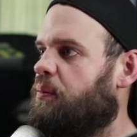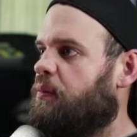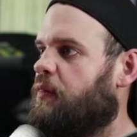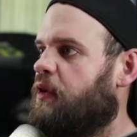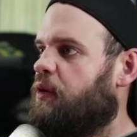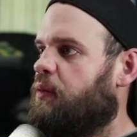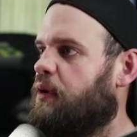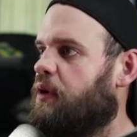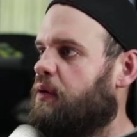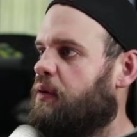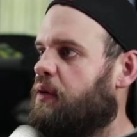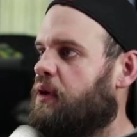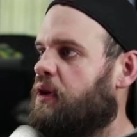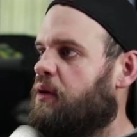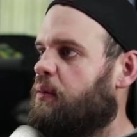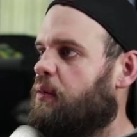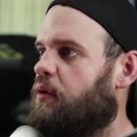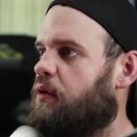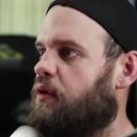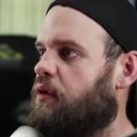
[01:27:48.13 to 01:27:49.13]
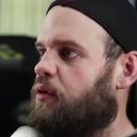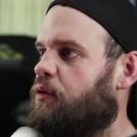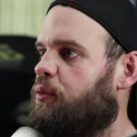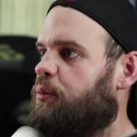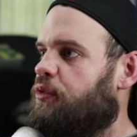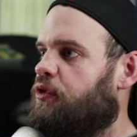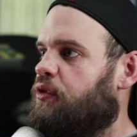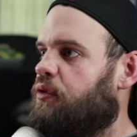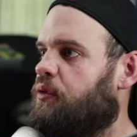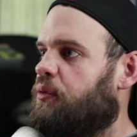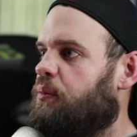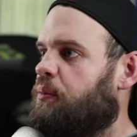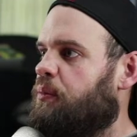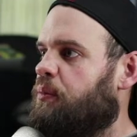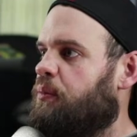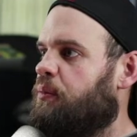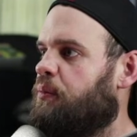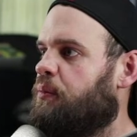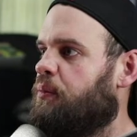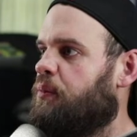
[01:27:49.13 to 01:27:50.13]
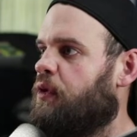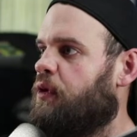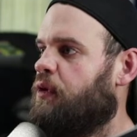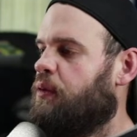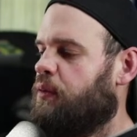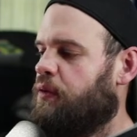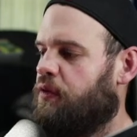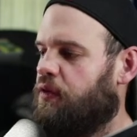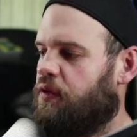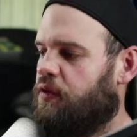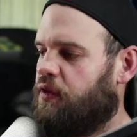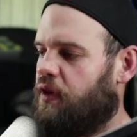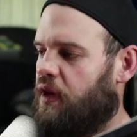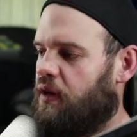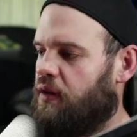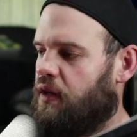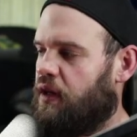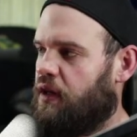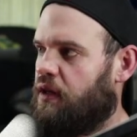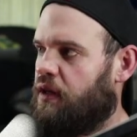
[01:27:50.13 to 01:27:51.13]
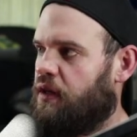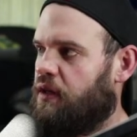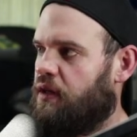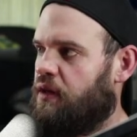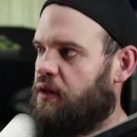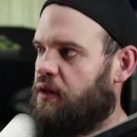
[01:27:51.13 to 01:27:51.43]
There we go. Keyboard loops. What's this sound like?